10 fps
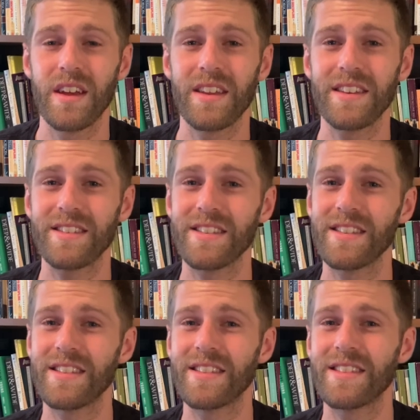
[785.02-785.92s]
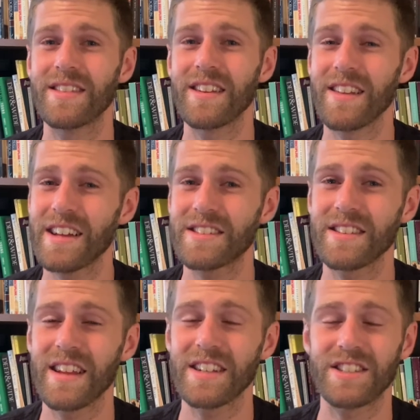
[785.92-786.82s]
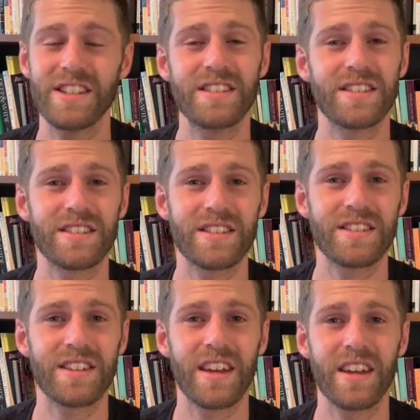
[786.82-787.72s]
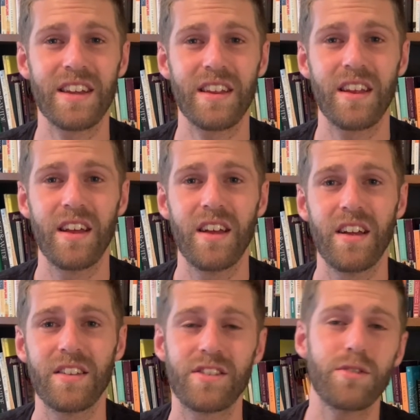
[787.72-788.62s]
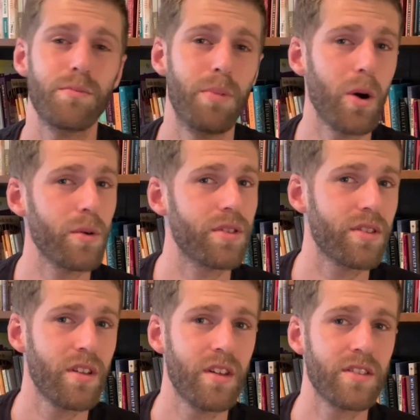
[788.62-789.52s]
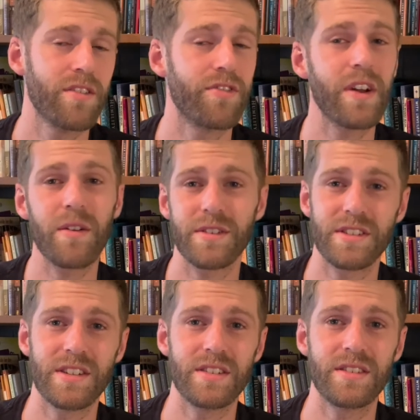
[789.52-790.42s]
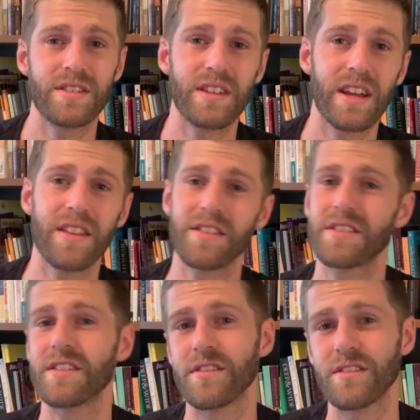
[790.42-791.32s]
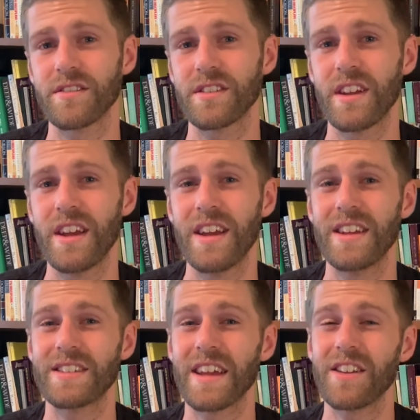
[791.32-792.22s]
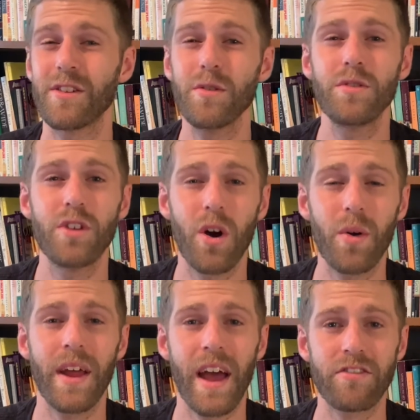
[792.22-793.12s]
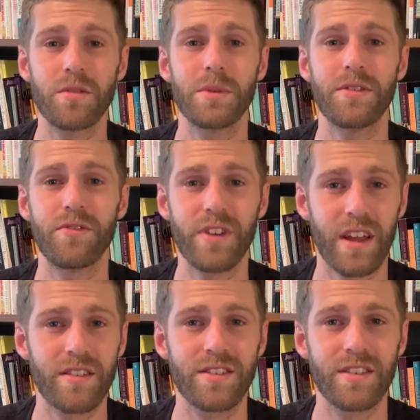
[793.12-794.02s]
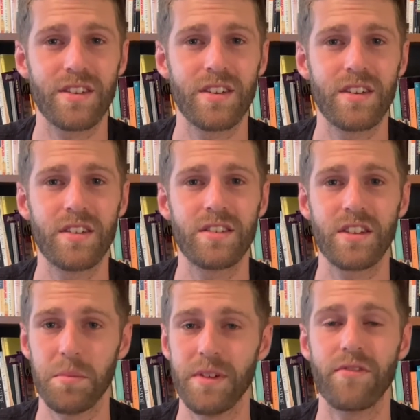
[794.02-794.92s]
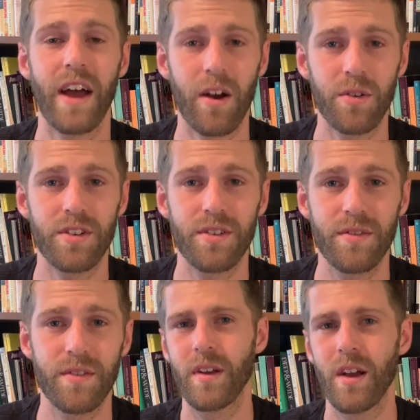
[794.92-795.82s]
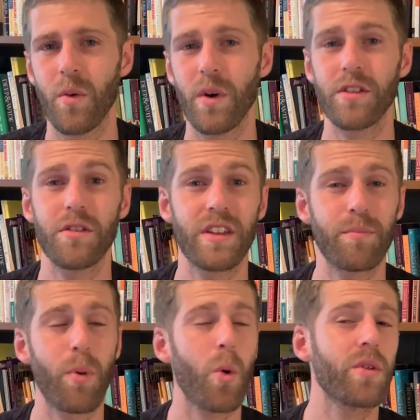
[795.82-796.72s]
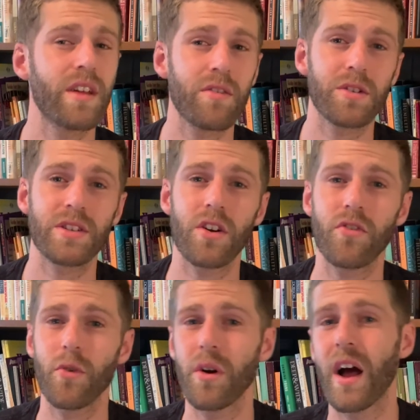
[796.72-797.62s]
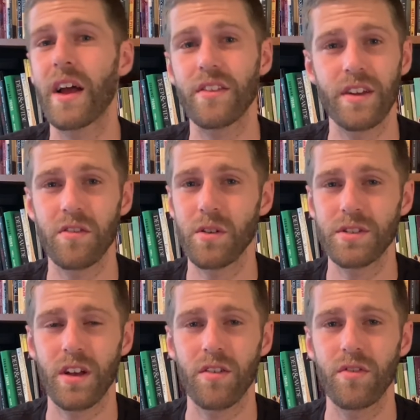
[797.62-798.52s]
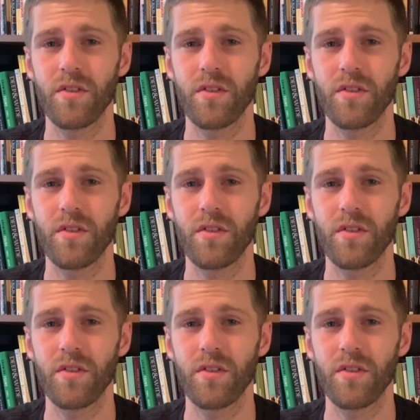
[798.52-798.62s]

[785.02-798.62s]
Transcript: is the lesson that Jesus is saying to both the Pharisees and the sinners, is that you don't have to be fixed to be found. Whether you think poorly of yourself or highly of yourself,